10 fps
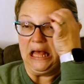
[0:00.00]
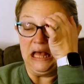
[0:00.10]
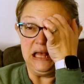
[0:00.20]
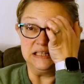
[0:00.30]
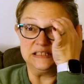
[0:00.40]

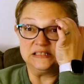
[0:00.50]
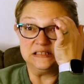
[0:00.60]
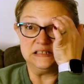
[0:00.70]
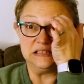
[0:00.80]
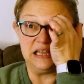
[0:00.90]
It's
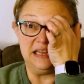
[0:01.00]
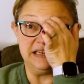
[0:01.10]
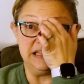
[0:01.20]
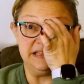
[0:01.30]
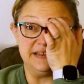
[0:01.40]
the kind
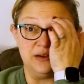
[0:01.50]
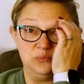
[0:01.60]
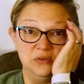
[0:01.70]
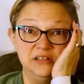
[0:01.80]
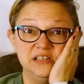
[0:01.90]
of thing that I
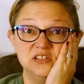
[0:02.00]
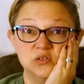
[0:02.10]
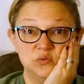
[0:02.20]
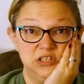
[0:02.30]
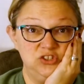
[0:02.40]
really
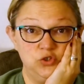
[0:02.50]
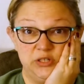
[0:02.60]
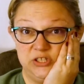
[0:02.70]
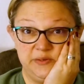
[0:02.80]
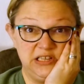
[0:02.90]
don't
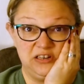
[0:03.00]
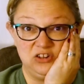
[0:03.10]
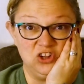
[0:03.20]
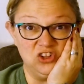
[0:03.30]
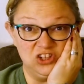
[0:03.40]
enjoy doing at
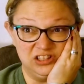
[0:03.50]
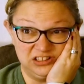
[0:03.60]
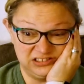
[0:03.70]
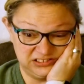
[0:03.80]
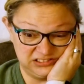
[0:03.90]
all.